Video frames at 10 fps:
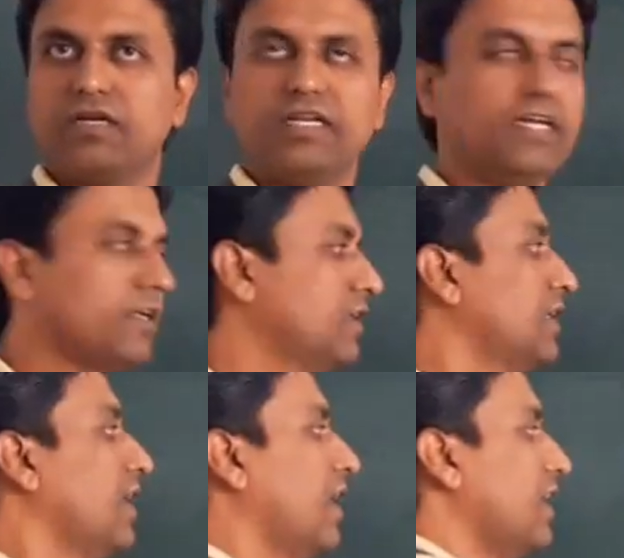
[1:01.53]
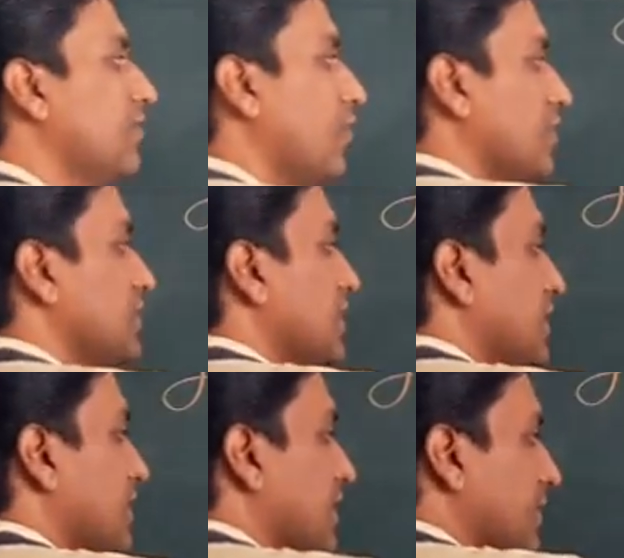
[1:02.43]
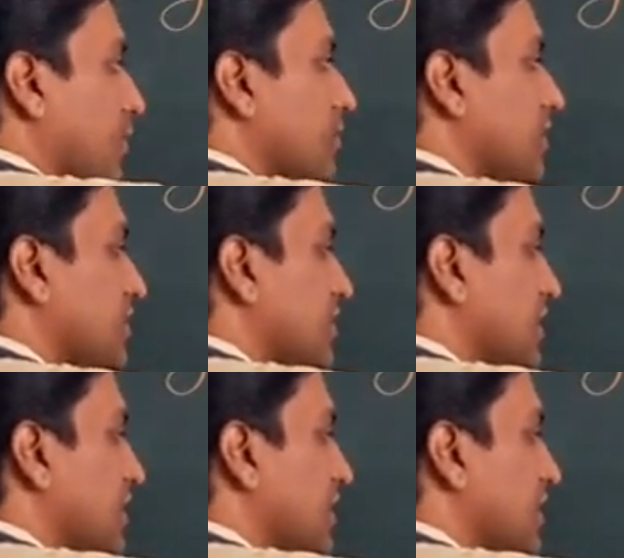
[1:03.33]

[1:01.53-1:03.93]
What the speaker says: Clear? And what is the return type of the